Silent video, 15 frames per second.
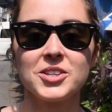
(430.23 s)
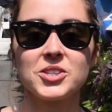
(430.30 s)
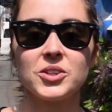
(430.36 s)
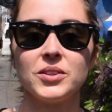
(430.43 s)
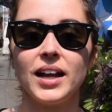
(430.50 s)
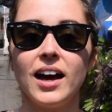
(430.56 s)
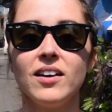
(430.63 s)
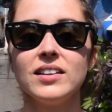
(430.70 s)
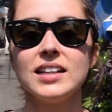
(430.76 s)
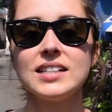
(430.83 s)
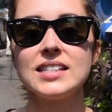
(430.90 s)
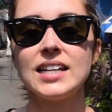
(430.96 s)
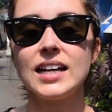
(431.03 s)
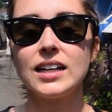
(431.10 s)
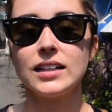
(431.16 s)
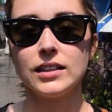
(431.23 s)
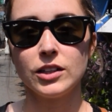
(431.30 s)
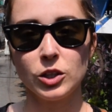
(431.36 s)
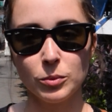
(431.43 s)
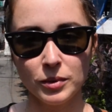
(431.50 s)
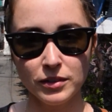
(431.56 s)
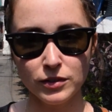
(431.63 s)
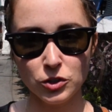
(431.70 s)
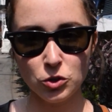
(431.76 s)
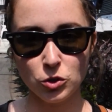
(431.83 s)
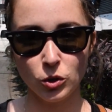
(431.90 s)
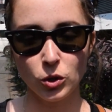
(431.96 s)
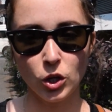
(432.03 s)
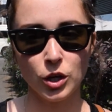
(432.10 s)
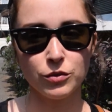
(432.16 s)
So now let's take a little bit of a
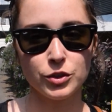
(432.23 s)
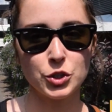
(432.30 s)
stroll over